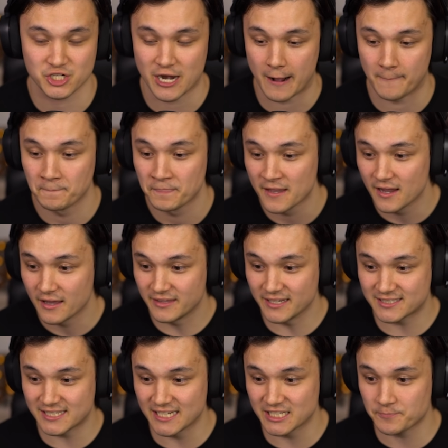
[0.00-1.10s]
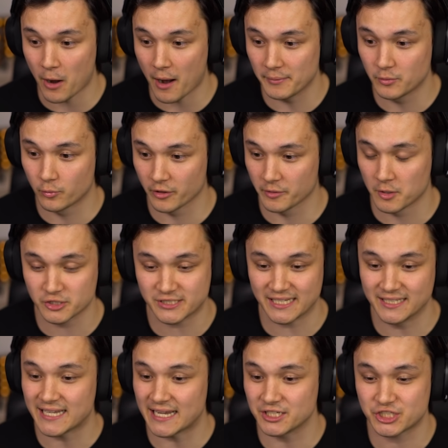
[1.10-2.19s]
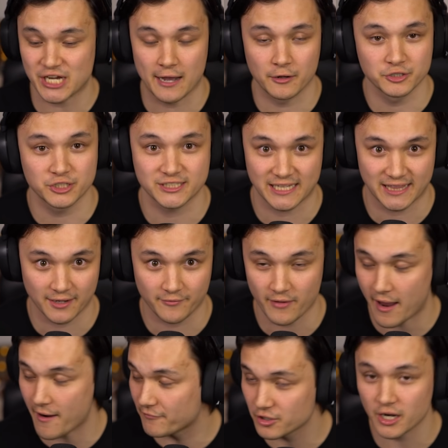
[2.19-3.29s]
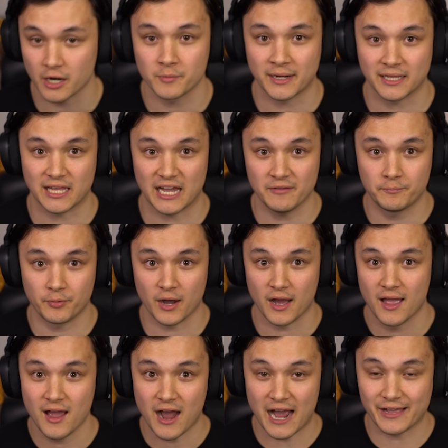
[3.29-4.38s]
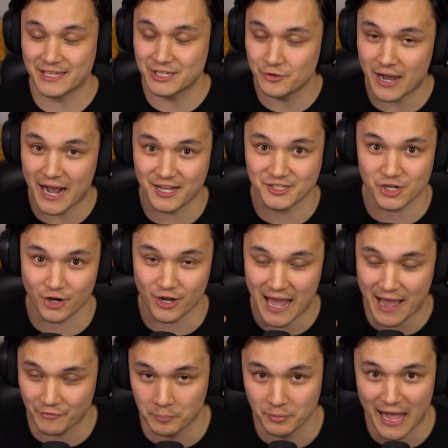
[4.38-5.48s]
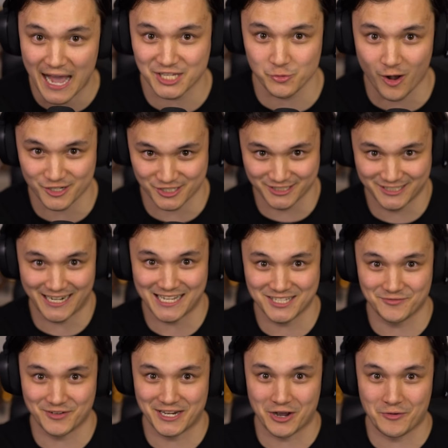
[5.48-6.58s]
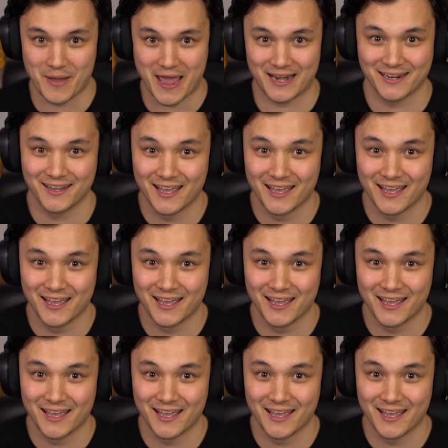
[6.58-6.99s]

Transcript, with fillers: Now, this is probably one of the most intense challenges I think I've ever done in my life, but I think you guys are gonna have a blast watching today's video, man.